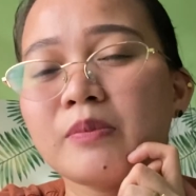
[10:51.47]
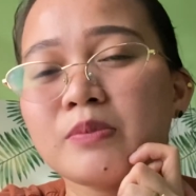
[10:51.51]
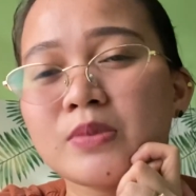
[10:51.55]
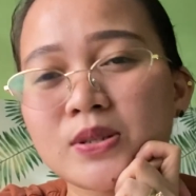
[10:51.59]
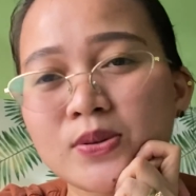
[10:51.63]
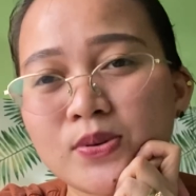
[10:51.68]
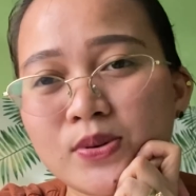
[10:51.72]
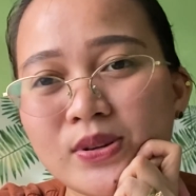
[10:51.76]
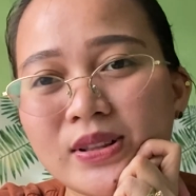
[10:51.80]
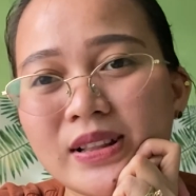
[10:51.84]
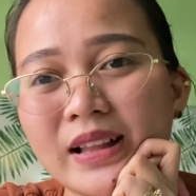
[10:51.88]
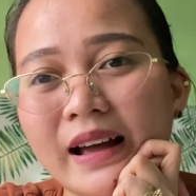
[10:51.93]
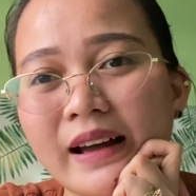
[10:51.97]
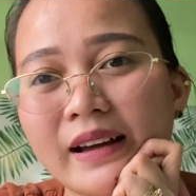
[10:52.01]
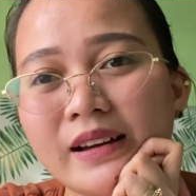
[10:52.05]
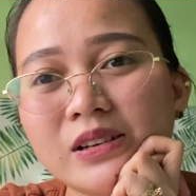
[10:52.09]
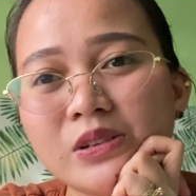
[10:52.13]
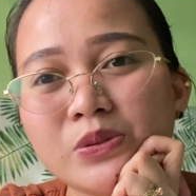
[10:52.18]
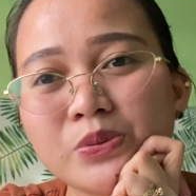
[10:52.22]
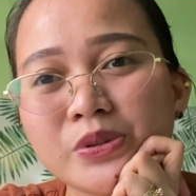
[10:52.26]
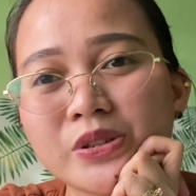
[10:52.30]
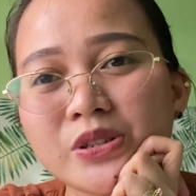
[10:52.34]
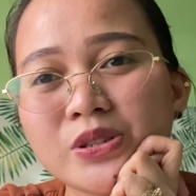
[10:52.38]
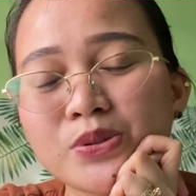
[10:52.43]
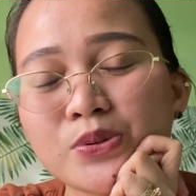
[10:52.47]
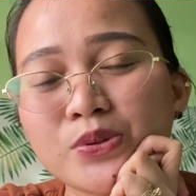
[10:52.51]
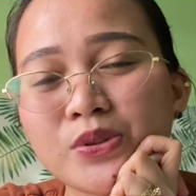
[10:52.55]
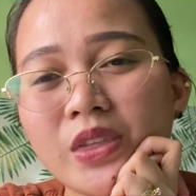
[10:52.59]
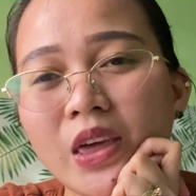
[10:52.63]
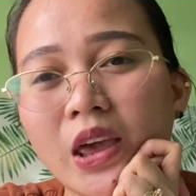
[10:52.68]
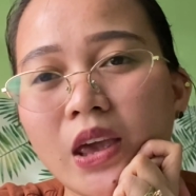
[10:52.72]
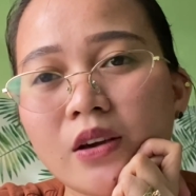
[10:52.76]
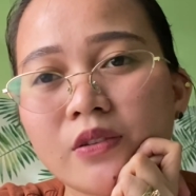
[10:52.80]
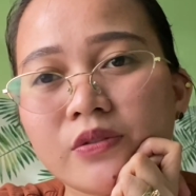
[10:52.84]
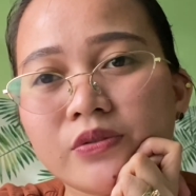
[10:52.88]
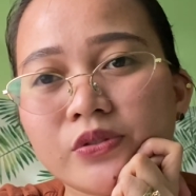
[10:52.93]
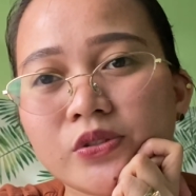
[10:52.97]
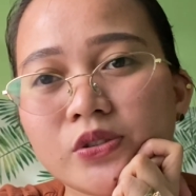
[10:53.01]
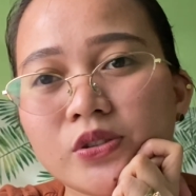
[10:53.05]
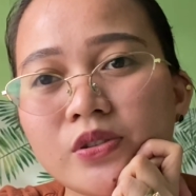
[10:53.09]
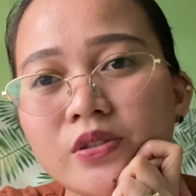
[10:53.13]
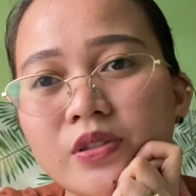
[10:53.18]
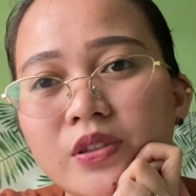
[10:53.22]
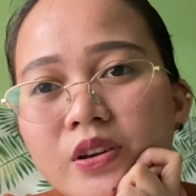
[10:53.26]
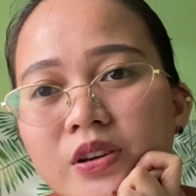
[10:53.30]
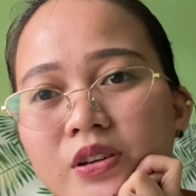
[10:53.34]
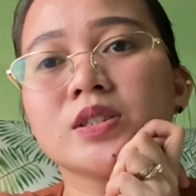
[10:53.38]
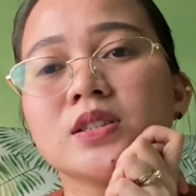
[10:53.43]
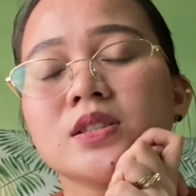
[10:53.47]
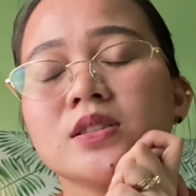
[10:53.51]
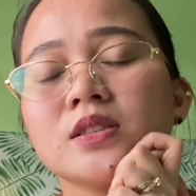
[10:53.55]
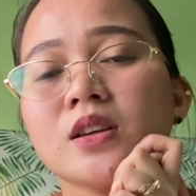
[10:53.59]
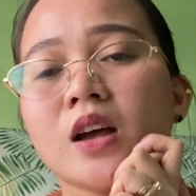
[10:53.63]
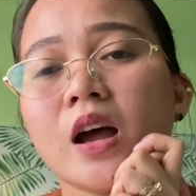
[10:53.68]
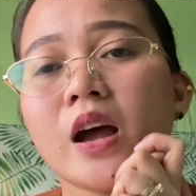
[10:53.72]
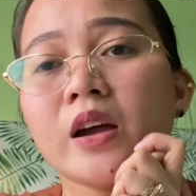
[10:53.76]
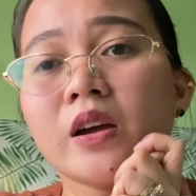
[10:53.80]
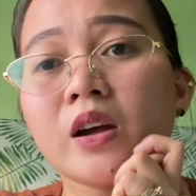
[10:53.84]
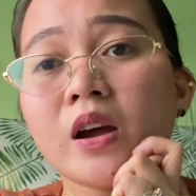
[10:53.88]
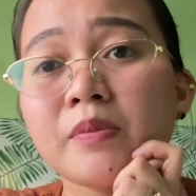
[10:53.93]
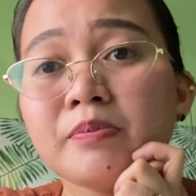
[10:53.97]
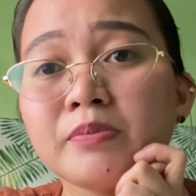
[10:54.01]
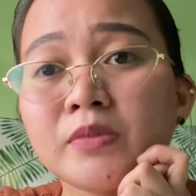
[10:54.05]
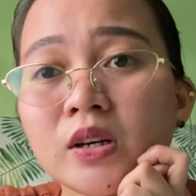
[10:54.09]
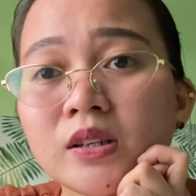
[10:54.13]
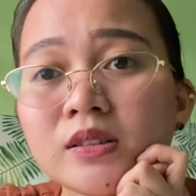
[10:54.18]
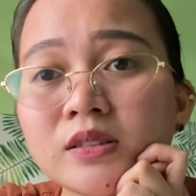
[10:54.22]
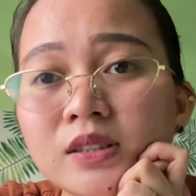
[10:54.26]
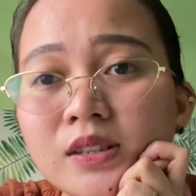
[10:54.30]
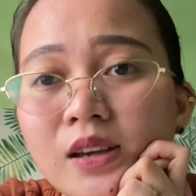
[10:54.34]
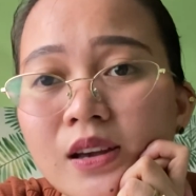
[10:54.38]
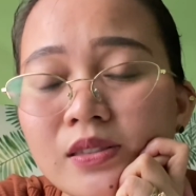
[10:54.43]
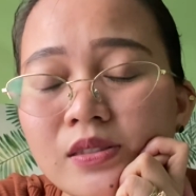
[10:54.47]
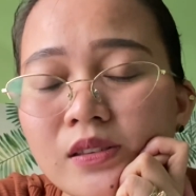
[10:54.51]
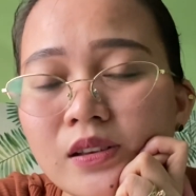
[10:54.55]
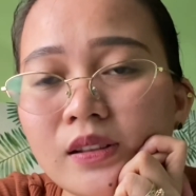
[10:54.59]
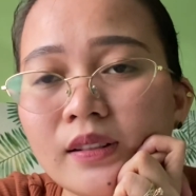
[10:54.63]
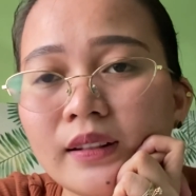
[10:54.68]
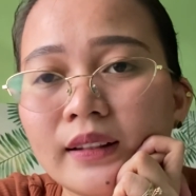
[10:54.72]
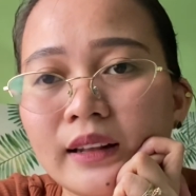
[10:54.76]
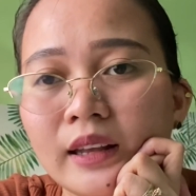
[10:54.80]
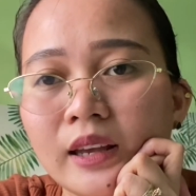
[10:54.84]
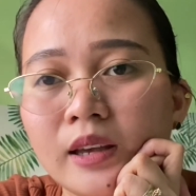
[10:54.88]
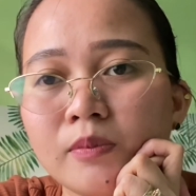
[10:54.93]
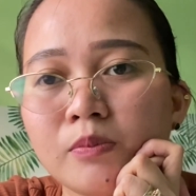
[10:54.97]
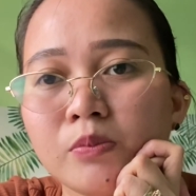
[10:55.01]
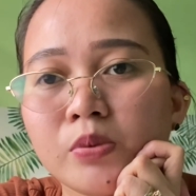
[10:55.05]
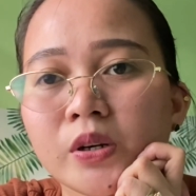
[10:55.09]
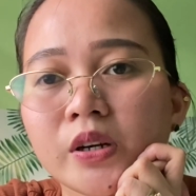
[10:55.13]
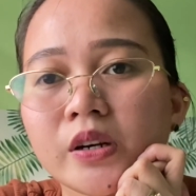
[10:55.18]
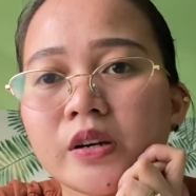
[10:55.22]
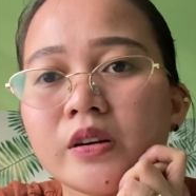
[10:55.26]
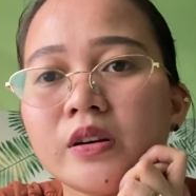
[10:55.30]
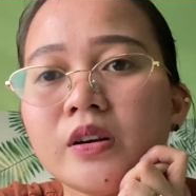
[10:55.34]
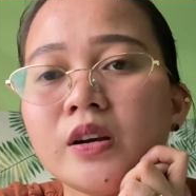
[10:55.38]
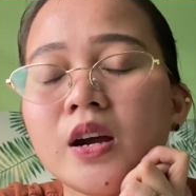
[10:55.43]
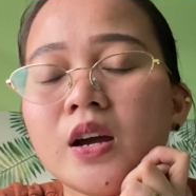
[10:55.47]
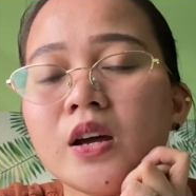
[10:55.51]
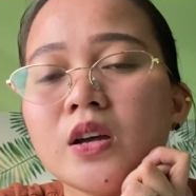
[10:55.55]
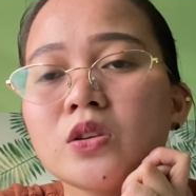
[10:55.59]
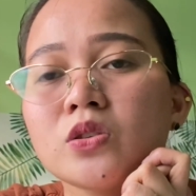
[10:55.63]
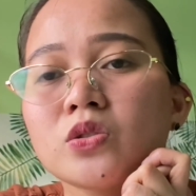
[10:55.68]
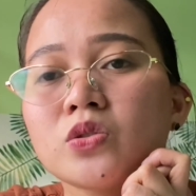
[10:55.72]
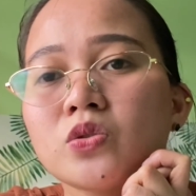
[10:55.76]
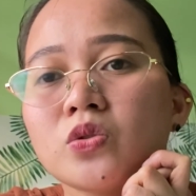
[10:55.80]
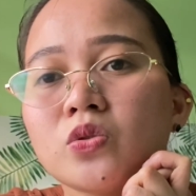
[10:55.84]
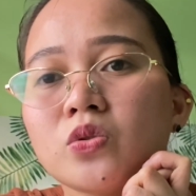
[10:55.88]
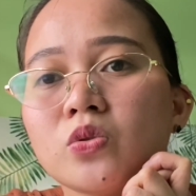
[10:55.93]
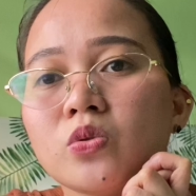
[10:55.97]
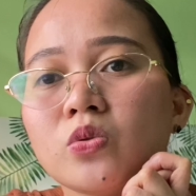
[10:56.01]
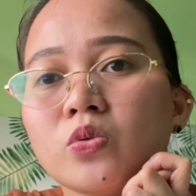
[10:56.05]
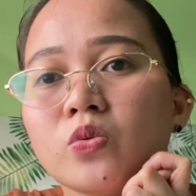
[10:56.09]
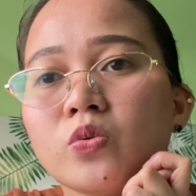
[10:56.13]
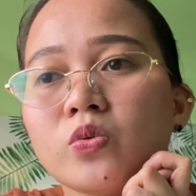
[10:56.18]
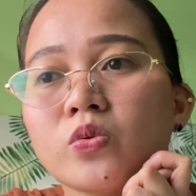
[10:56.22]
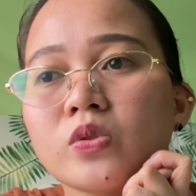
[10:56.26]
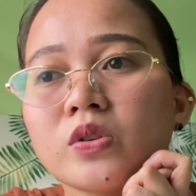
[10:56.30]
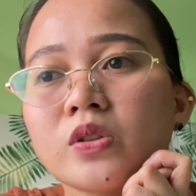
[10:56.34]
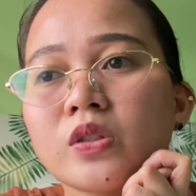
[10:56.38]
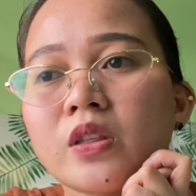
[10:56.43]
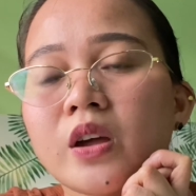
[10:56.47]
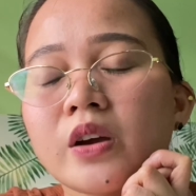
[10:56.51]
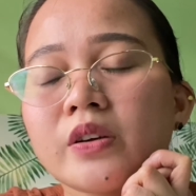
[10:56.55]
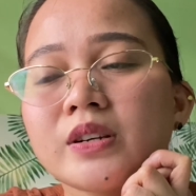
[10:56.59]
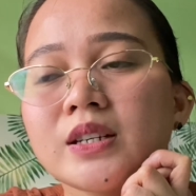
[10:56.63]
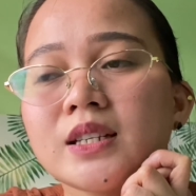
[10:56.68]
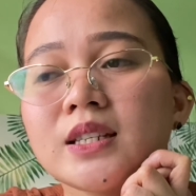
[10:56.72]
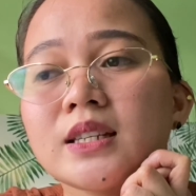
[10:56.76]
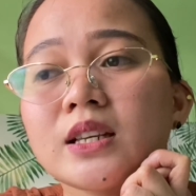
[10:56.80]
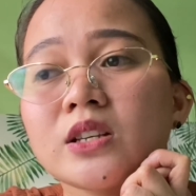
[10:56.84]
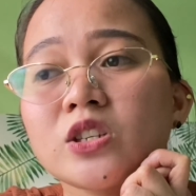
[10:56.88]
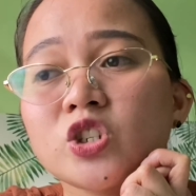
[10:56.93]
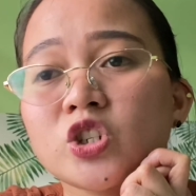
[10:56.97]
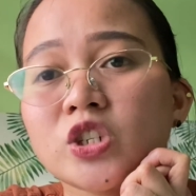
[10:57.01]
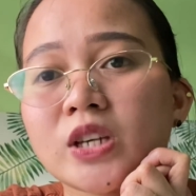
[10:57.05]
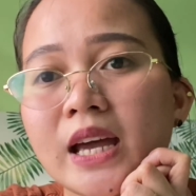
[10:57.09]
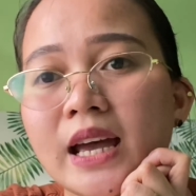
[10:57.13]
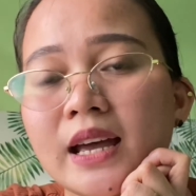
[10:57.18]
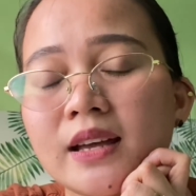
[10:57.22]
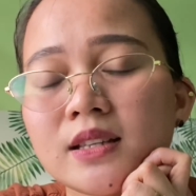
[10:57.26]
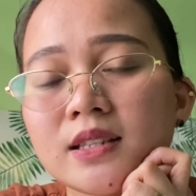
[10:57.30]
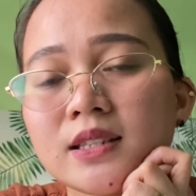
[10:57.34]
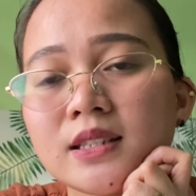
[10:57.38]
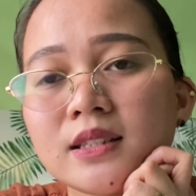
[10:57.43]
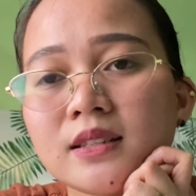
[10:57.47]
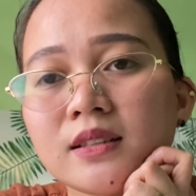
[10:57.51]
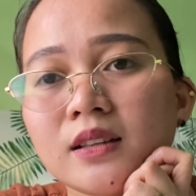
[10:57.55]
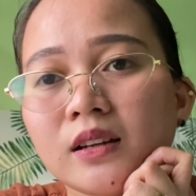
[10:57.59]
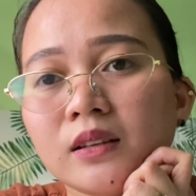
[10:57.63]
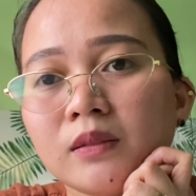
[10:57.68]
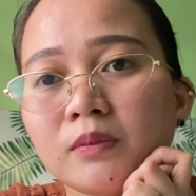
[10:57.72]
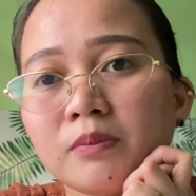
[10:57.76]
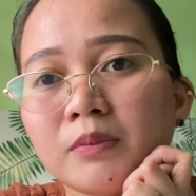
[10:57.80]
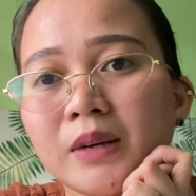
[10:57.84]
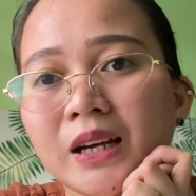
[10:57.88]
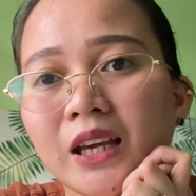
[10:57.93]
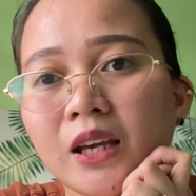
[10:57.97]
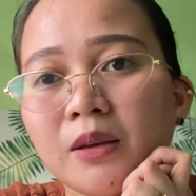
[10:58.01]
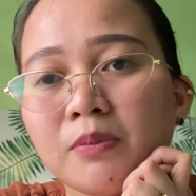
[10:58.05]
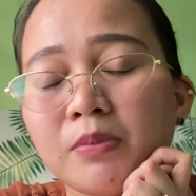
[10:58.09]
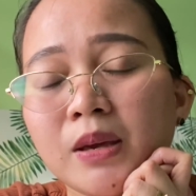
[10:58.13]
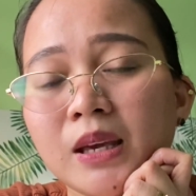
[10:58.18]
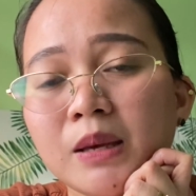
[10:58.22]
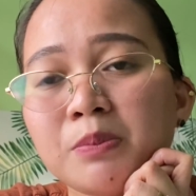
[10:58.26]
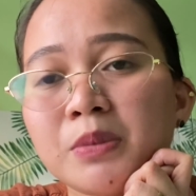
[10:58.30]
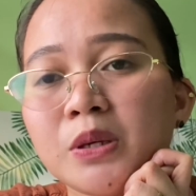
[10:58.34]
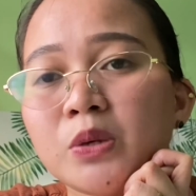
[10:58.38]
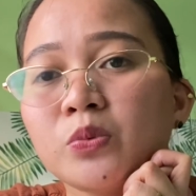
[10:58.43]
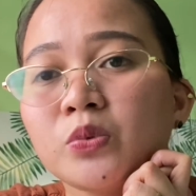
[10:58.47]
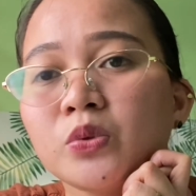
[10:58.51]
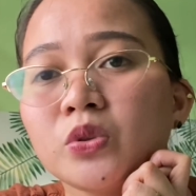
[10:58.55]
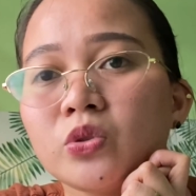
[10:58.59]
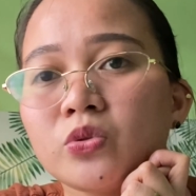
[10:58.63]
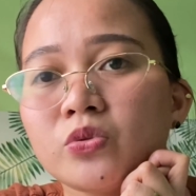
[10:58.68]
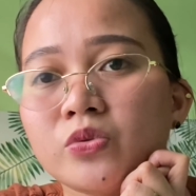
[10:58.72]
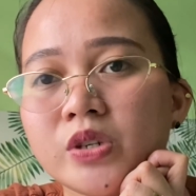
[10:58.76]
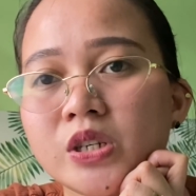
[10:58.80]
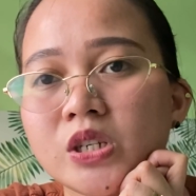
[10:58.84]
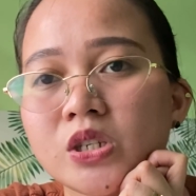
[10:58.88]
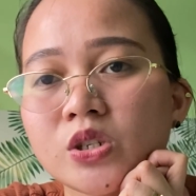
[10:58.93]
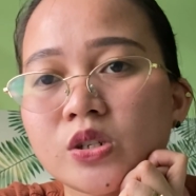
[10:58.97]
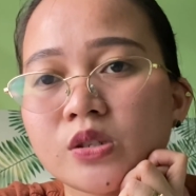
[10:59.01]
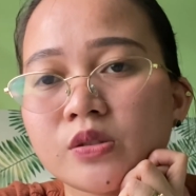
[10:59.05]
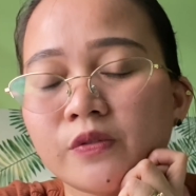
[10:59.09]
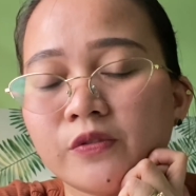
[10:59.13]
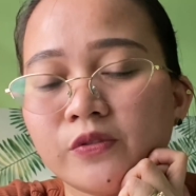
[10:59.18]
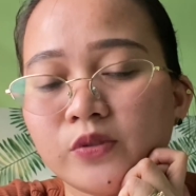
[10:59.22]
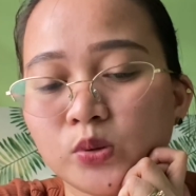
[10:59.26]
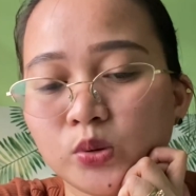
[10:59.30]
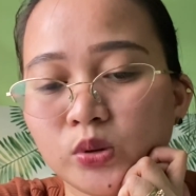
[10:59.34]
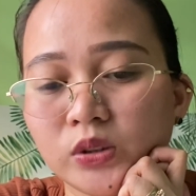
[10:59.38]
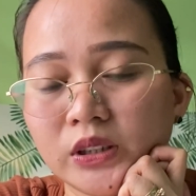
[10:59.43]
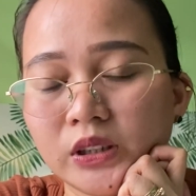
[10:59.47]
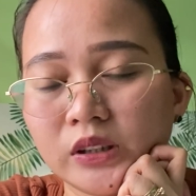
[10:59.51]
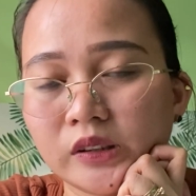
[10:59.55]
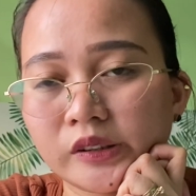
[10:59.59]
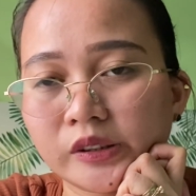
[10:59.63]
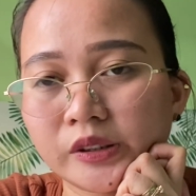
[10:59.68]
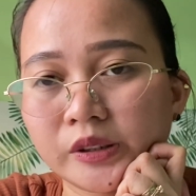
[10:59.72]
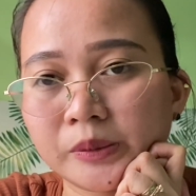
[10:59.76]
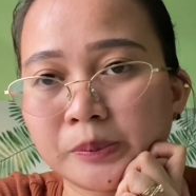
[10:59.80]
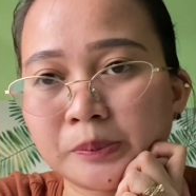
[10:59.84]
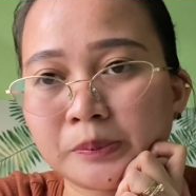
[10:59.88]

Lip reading: so glad, we're so thankful that I am not yet in labor, so there is a chance that my baby will reach full term.